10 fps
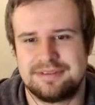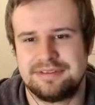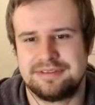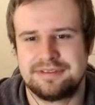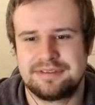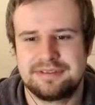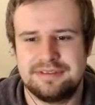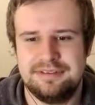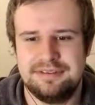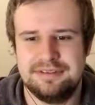
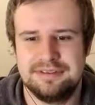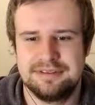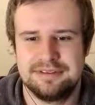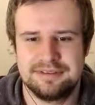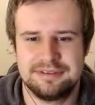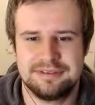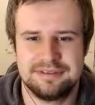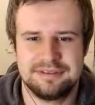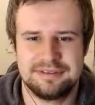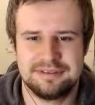
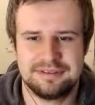(not speaking)